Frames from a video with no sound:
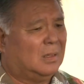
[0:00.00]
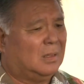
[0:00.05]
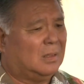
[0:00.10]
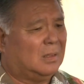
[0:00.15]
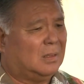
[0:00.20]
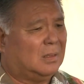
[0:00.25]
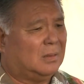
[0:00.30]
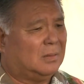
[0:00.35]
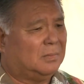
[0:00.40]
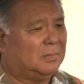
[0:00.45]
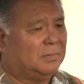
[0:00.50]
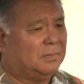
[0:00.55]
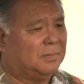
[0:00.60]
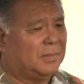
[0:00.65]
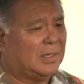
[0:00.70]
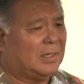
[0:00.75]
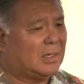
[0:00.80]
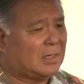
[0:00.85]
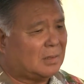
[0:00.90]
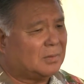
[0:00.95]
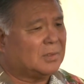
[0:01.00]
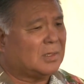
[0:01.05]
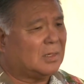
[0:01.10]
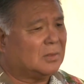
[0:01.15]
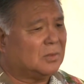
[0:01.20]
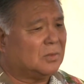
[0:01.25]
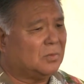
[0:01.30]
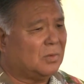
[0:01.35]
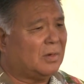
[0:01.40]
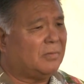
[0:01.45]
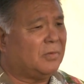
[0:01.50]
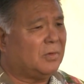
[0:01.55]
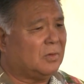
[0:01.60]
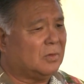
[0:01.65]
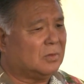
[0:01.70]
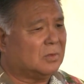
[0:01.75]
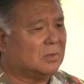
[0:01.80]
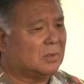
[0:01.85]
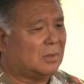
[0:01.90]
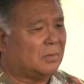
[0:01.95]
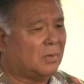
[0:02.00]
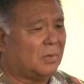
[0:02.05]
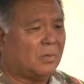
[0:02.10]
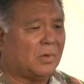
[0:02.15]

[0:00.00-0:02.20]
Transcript: um, and it comes on to revenues.